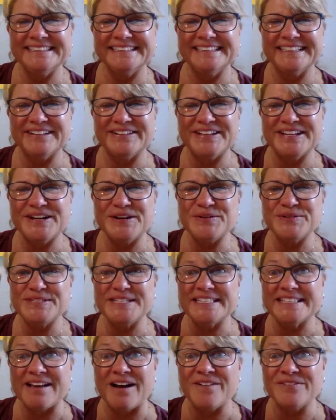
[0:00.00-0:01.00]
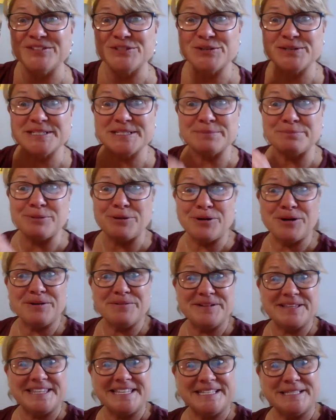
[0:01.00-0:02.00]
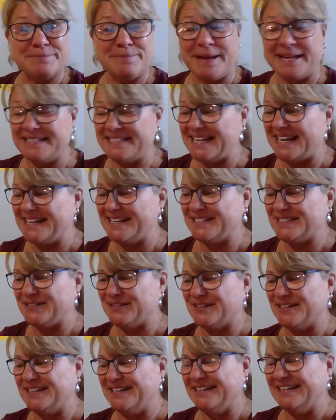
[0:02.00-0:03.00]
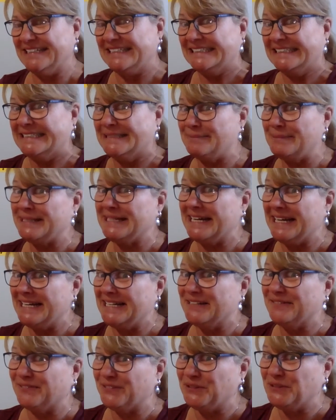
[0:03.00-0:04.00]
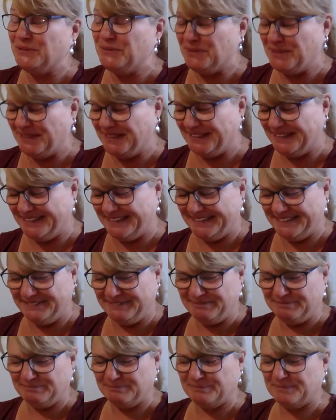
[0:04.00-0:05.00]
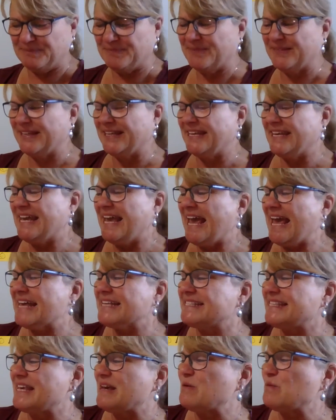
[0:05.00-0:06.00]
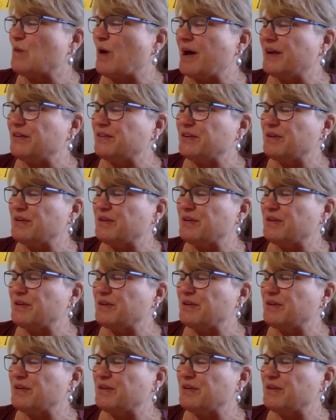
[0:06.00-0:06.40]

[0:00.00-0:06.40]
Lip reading: There he goes. He's off to explore with his pet dinosaur. That'd be kind of cool. As they wandered